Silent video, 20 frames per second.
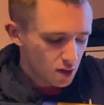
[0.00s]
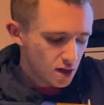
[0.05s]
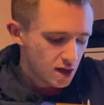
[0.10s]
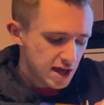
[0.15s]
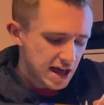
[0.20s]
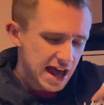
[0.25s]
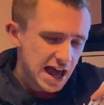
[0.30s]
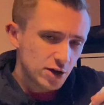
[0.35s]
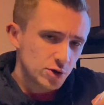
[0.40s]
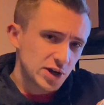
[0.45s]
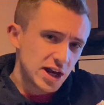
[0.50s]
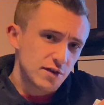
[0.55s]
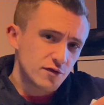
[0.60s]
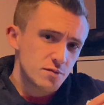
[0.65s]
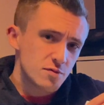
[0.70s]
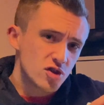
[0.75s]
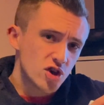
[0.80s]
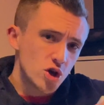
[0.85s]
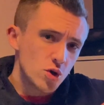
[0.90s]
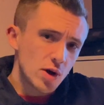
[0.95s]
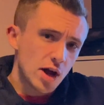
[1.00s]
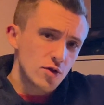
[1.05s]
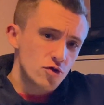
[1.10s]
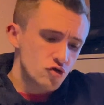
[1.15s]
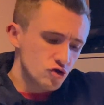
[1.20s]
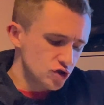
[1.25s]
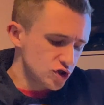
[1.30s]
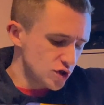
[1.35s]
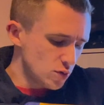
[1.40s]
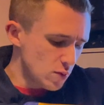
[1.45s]
How do I get from
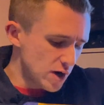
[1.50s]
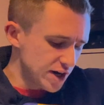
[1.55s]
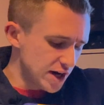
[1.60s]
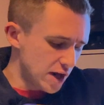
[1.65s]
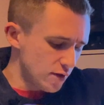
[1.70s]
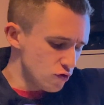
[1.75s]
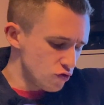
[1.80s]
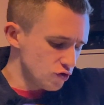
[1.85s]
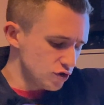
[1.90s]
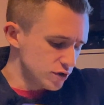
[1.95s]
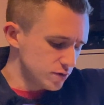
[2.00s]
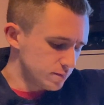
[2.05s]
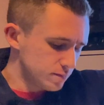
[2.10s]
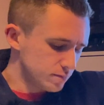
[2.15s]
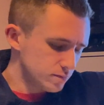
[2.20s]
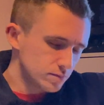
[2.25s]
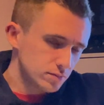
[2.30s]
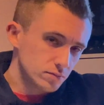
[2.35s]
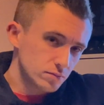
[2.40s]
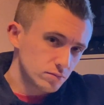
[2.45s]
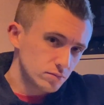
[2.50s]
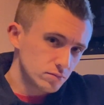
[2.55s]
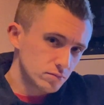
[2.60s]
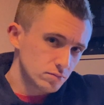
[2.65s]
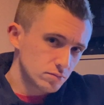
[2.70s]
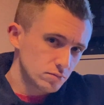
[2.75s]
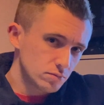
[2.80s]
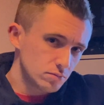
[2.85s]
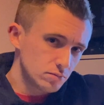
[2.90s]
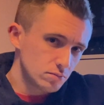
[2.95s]
200 to 100?
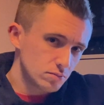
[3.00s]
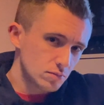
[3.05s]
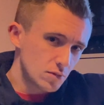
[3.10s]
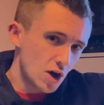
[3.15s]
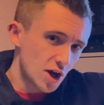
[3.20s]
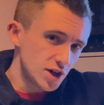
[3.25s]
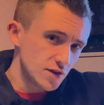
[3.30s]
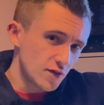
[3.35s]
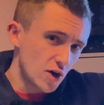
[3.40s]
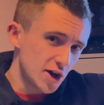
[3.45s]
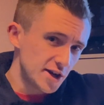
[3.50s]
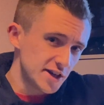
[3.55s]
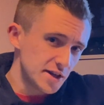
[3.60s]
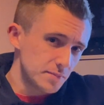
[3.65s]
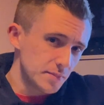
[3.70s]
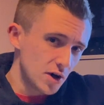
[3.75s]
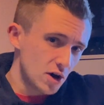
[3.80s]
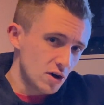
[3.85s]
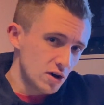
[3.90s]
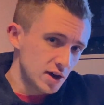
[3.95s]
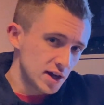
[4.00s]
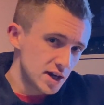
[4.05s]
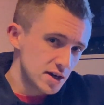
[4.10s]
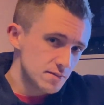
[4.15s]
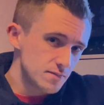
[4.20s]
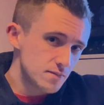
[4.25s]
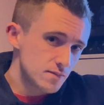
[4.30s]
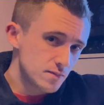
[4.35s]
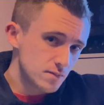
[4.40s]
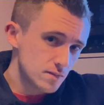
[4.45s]
I divide it by
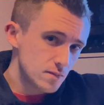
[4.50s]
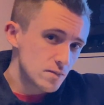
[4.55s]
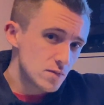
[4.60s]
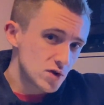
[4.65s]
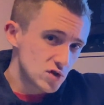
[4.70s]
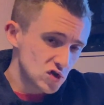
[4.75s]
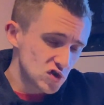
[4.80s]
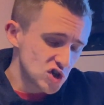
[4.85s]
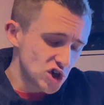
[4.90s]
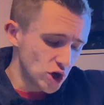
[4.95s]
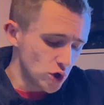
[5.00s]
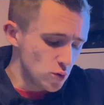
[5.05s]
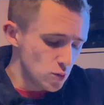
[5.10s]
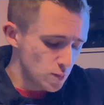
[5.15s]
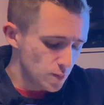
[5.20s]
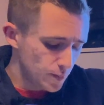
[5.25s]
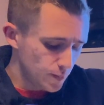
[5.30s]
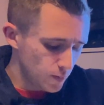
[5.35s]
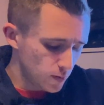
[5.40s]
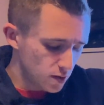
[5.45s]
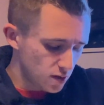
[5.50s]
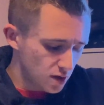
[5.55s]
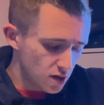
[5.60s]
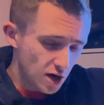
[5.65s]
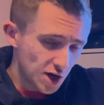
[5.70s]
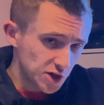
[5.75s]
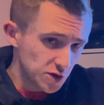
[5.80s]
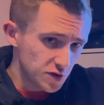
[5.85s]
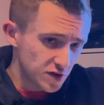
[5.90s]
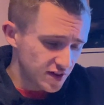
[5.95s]
2. I
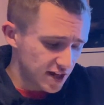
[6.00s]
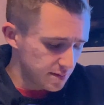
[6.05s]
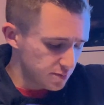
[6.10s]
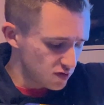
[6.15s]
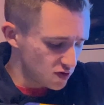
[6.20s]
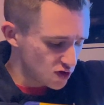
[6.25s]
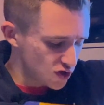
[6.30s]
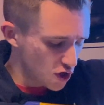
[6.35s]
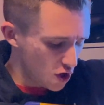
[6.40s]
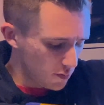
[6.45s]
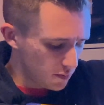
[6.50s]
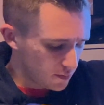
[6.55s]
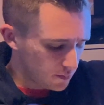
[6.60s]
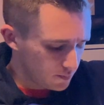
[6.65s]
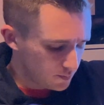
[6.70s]
do the same to the top.